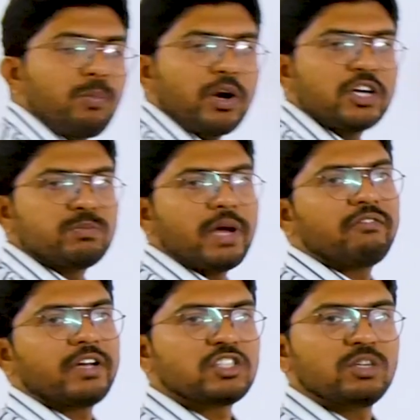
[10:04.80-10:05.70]
products
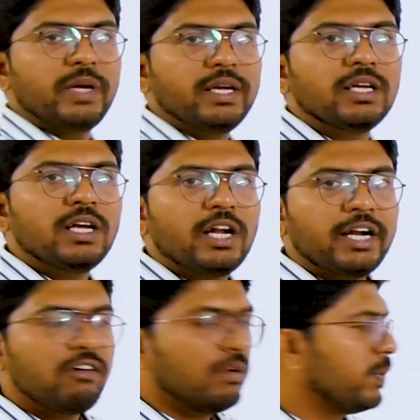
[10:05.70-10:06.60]
manufactured by
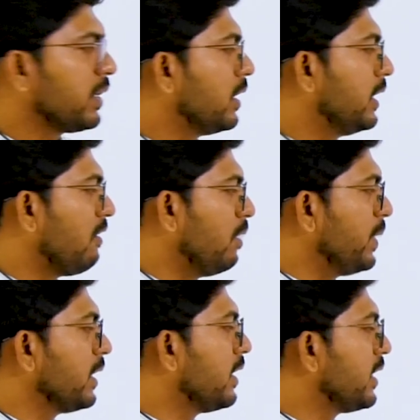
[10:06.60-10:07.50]

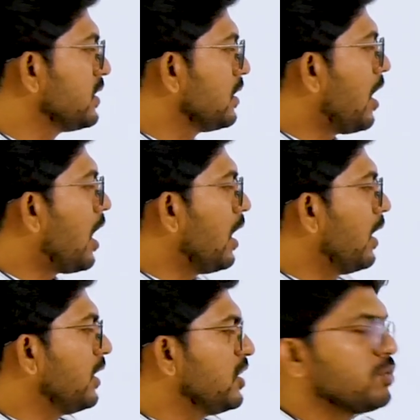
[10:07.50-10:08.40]
developing countries are
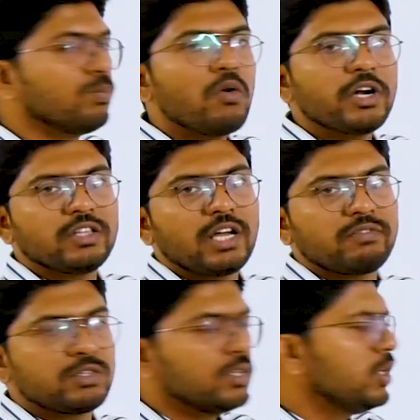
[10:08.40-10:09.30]
under this bounded
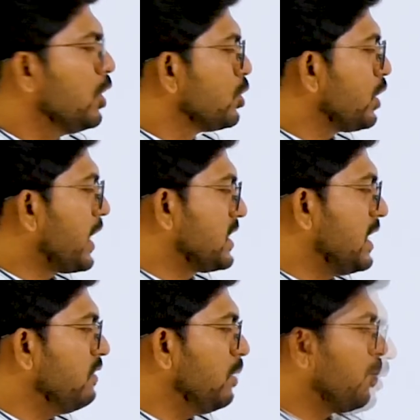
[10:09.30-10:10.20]
tariffs. So rest
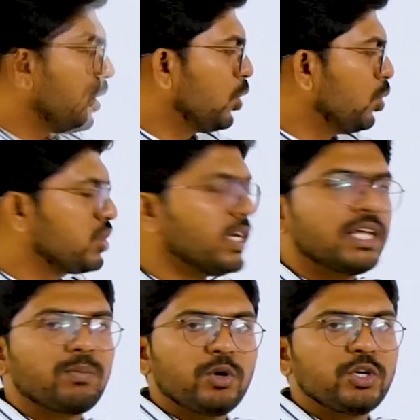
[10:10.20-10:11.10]
of the goods that
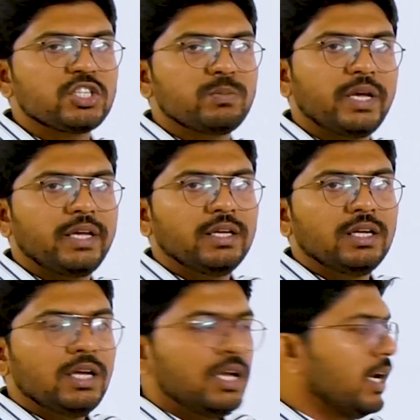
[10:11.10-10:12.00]
are produced by
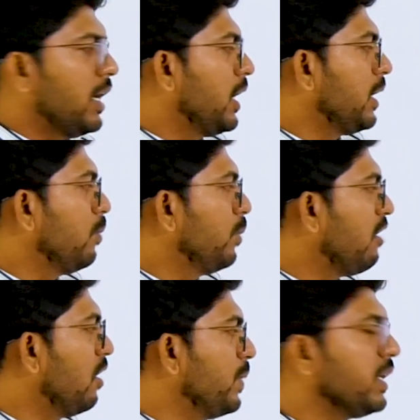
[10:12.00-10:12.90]

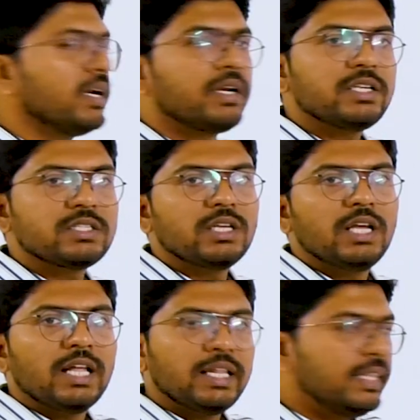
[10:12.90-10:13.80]
developing countries,
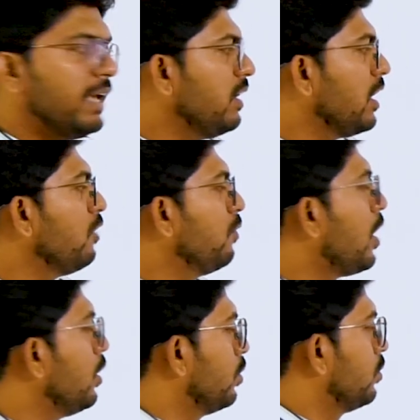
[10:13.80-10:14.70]
they will not
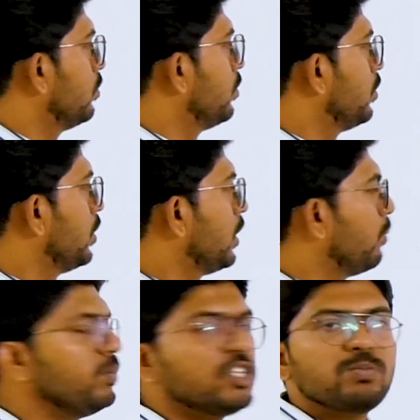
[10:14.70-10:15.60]
follow
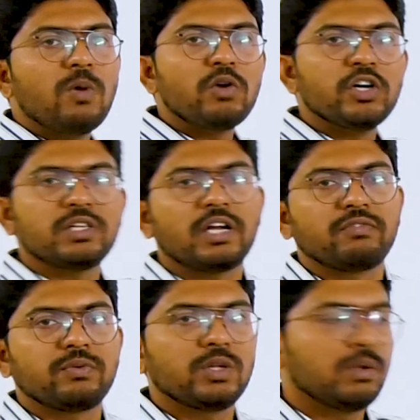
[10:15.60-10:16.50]
this bounded tariff.
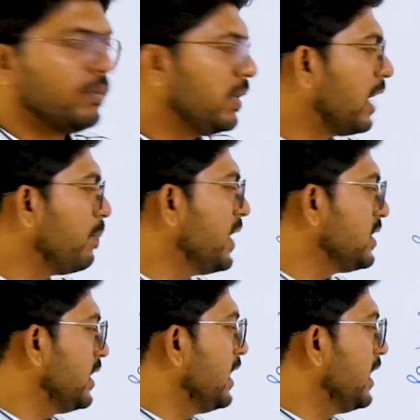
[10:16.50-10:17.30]
That means